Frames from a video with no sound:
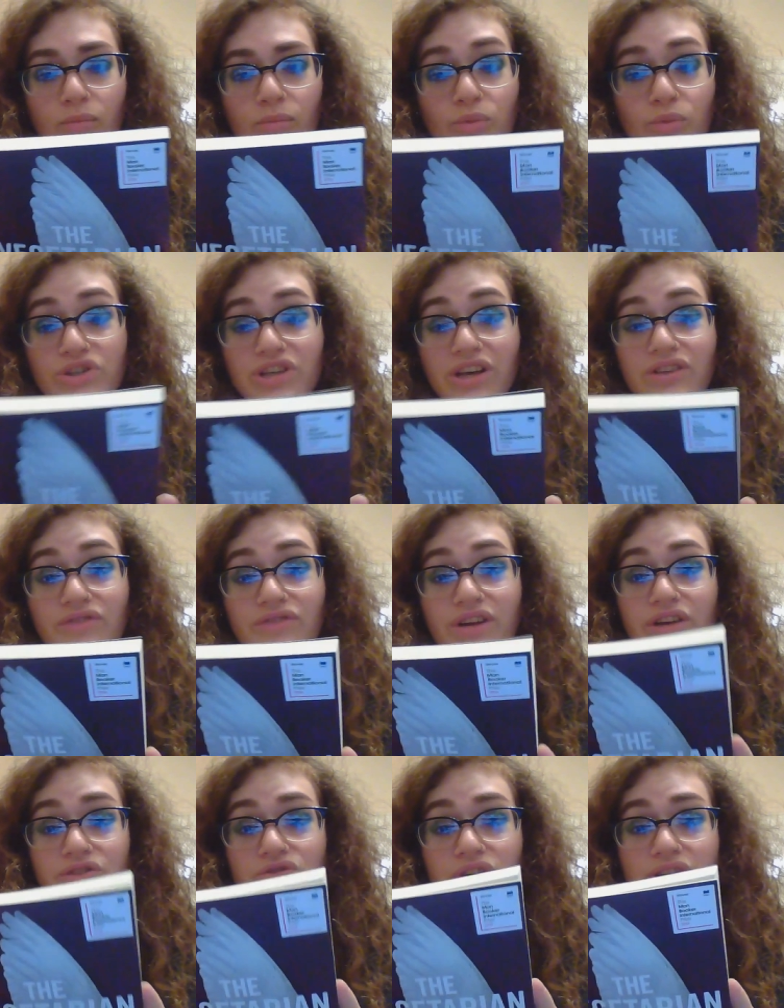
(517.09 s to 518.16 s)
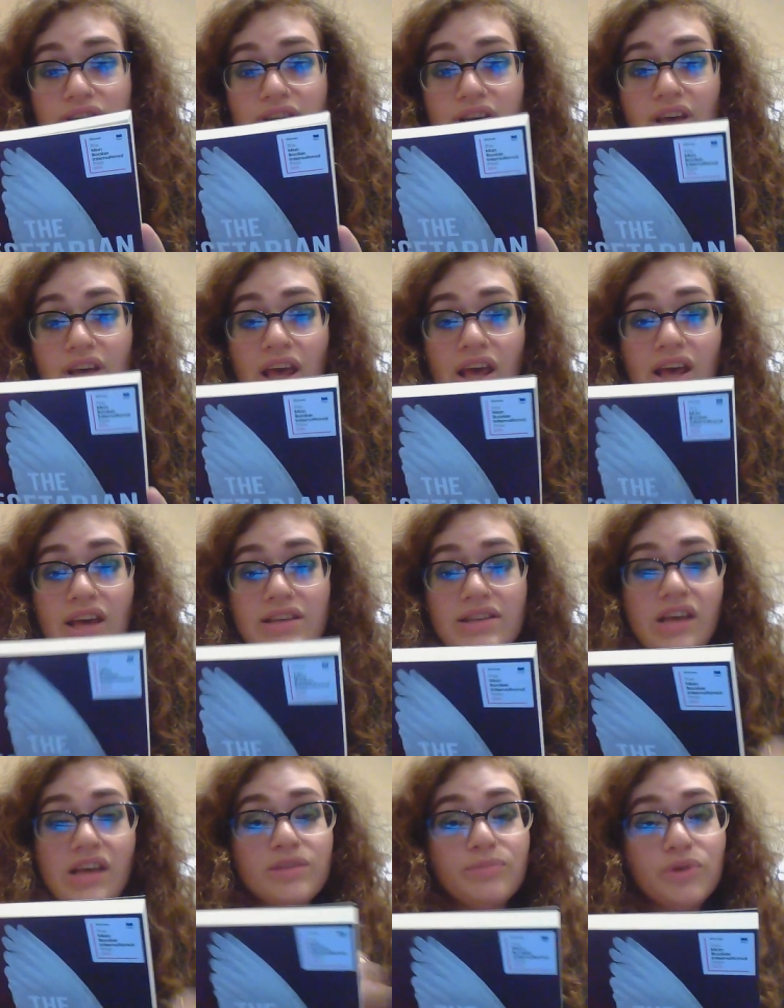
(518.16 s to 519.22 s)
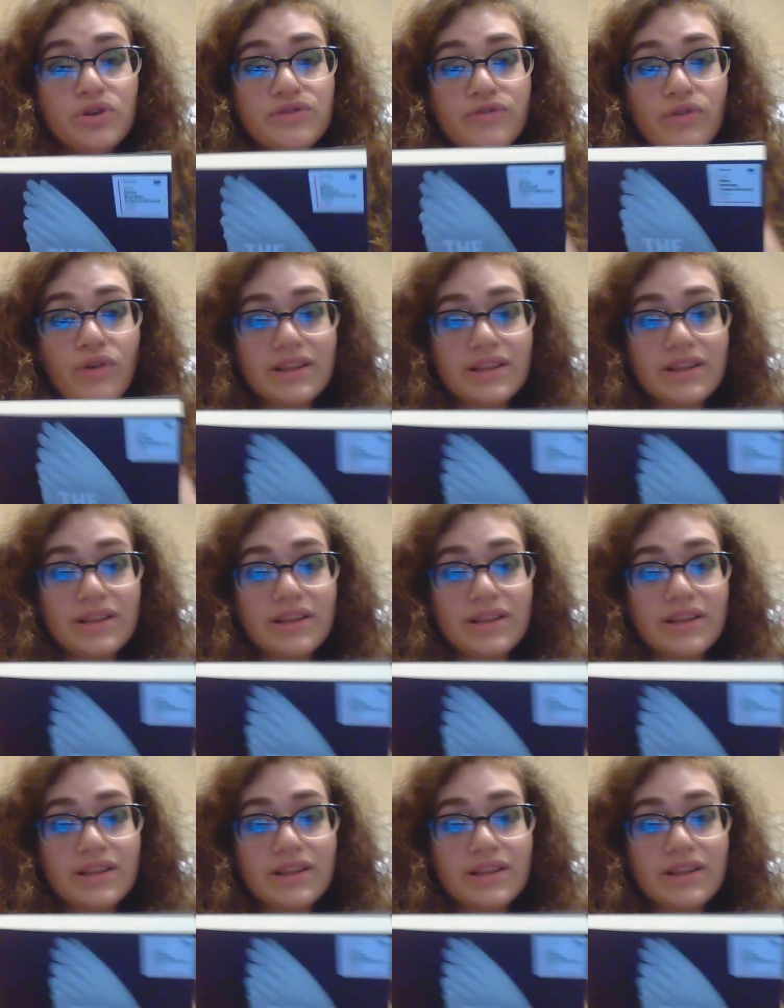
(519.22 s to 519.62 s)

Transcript: Which sounds really interesting. It says, a beautiful,